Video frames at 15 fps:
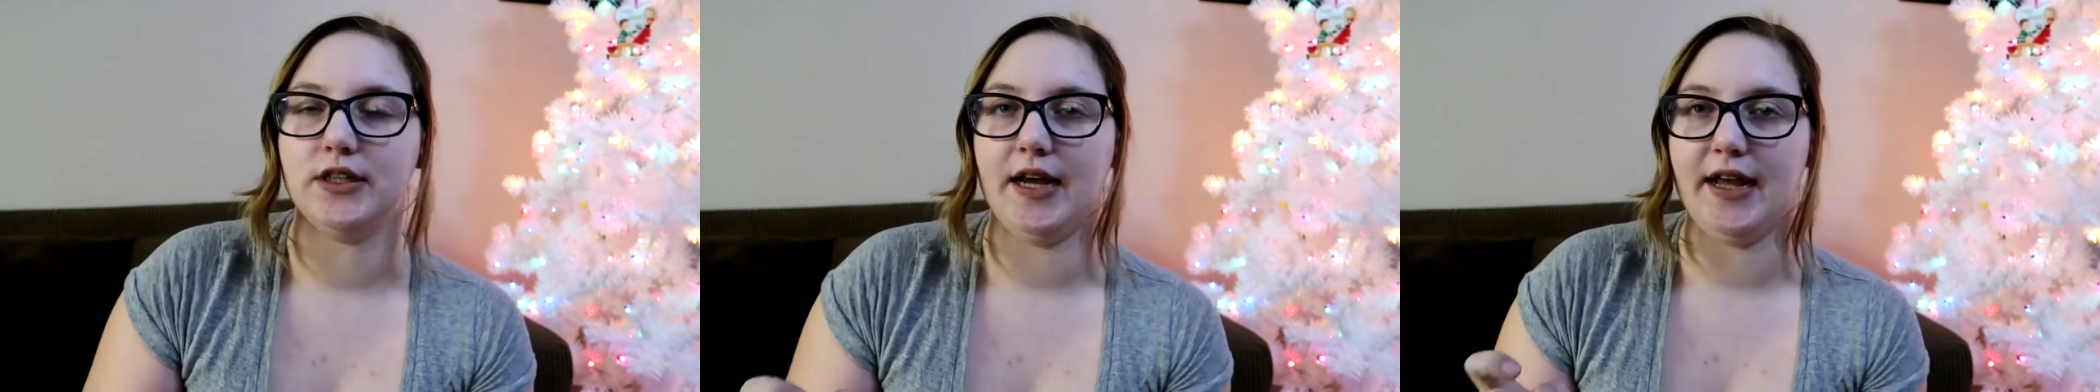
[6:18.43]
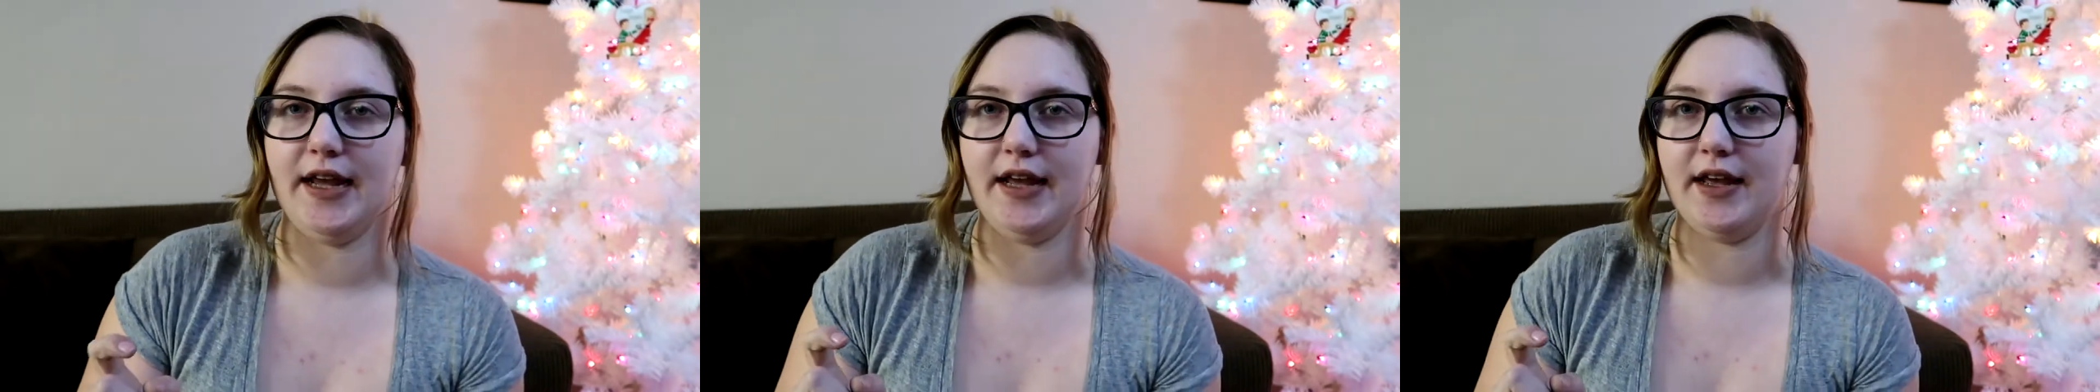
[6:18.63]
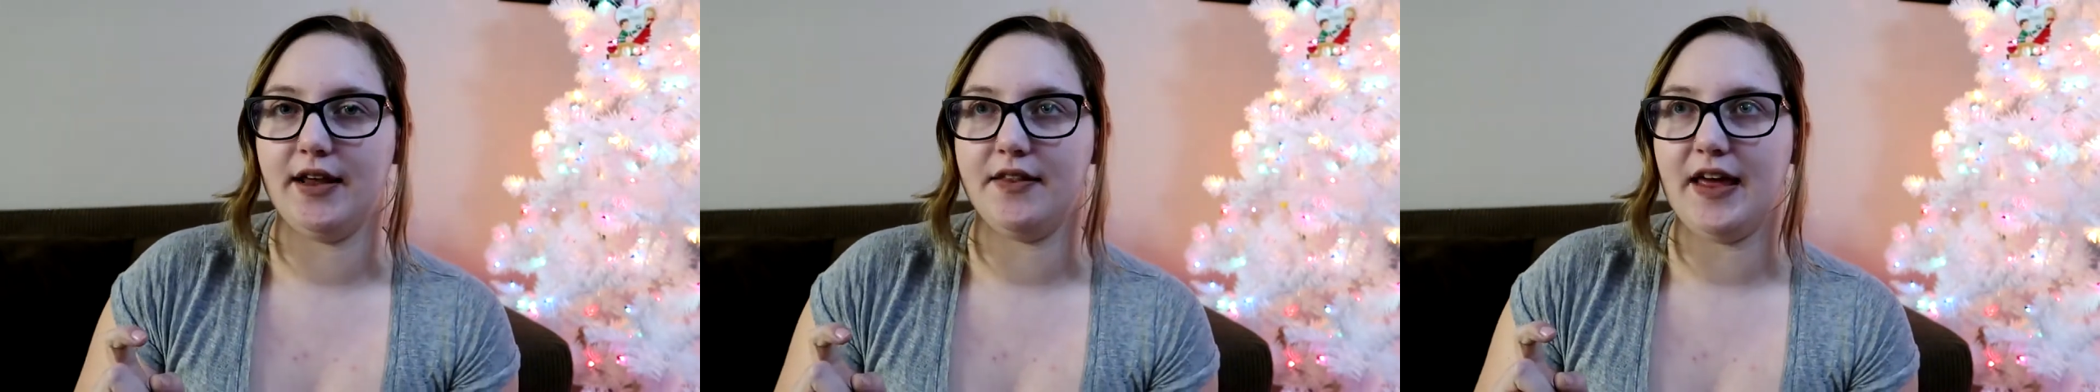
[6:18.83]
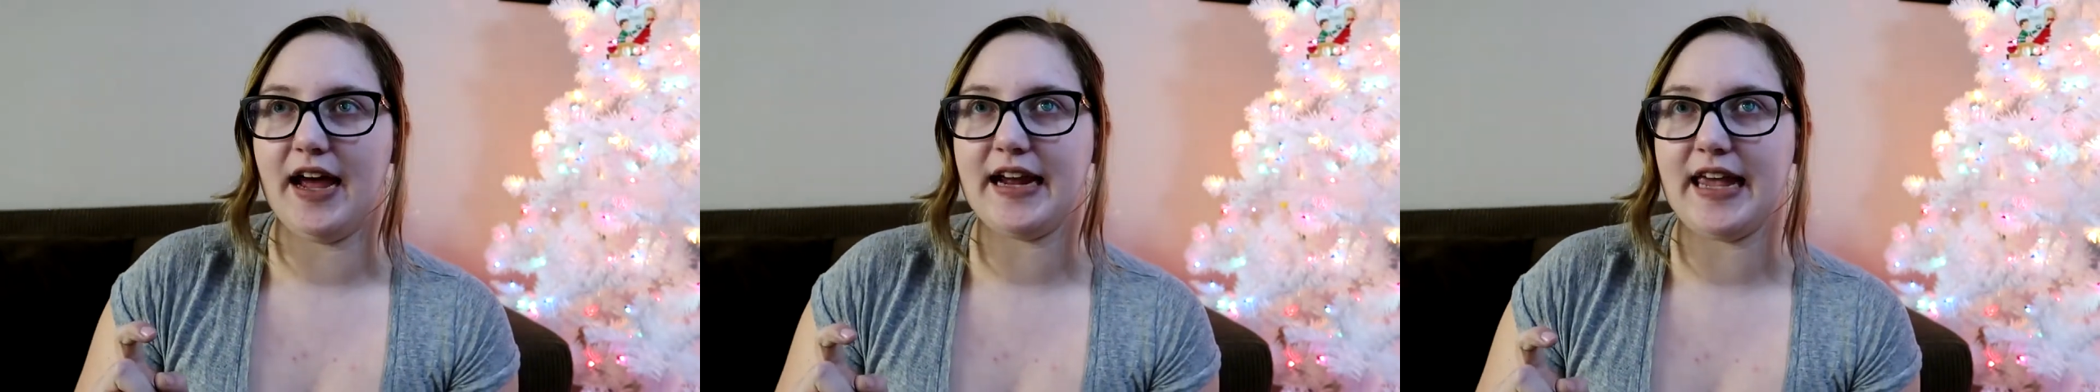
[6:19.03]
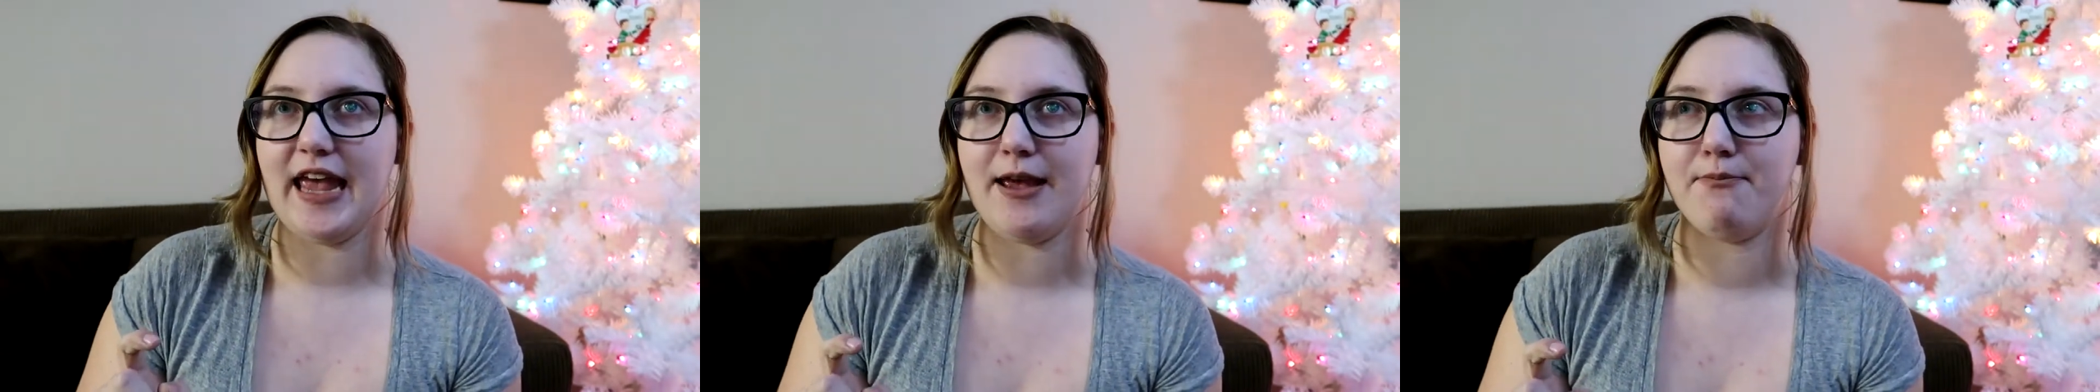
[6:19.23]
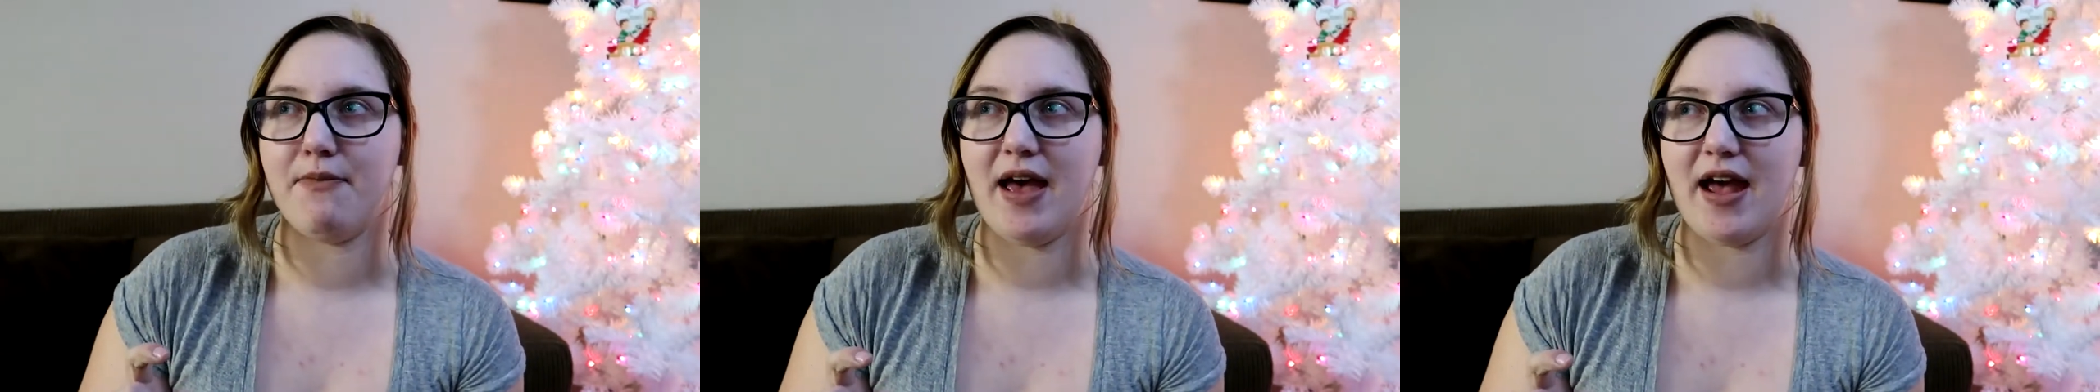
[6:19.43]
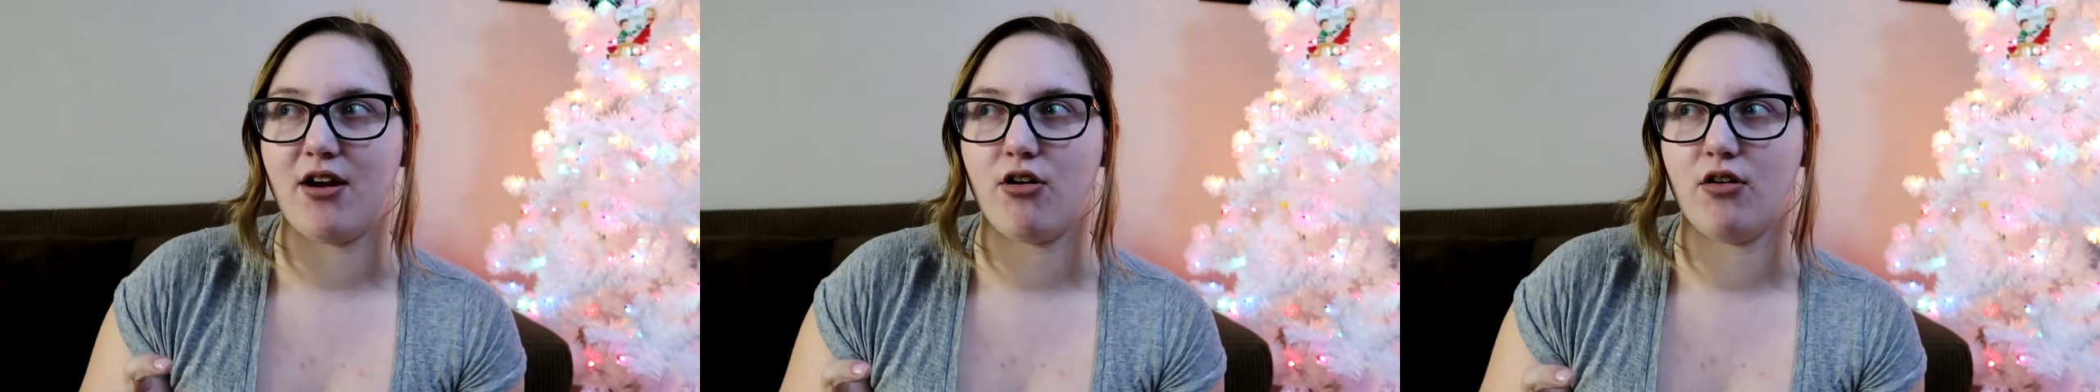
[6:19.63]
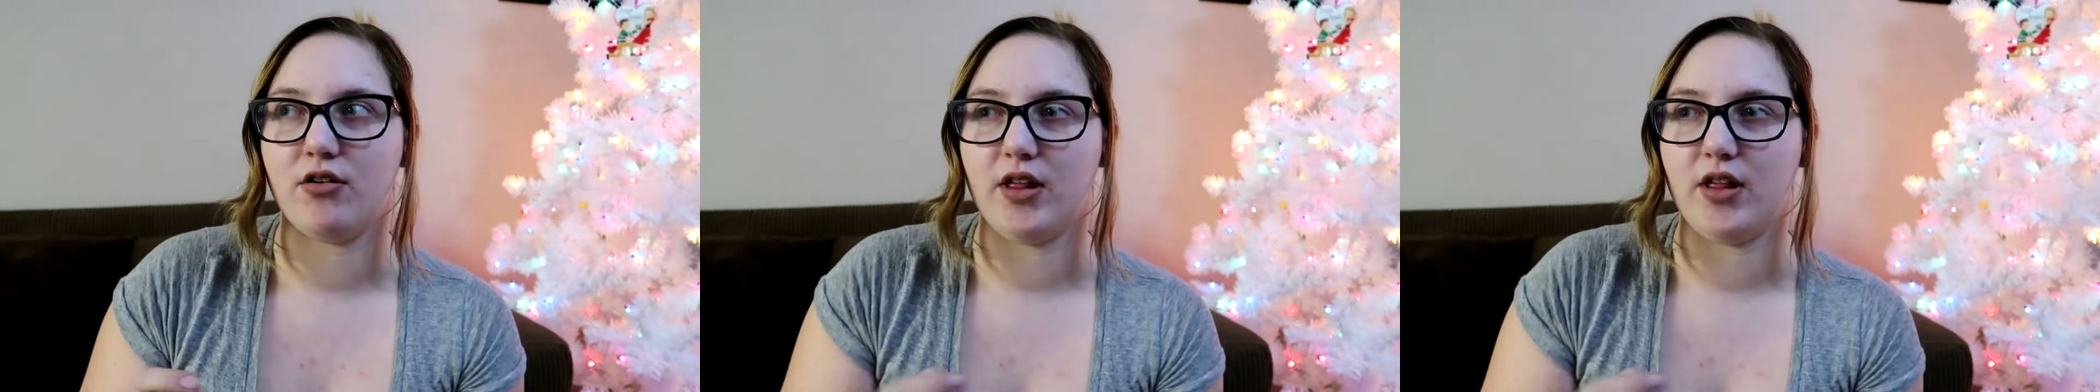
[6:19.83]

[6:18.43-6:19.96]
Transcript: and that came back